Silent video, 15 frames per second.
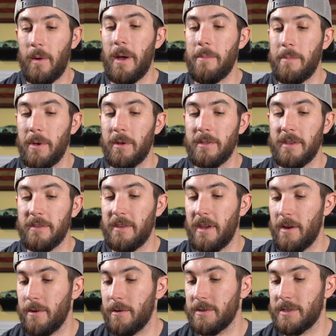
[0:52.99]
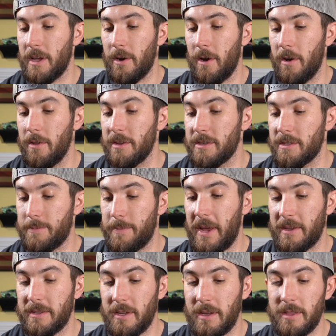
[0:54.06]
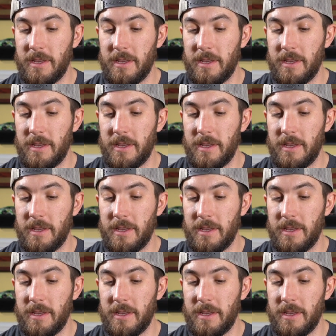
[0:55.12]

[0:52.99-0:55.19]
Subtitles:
I built these arrows and all the specs on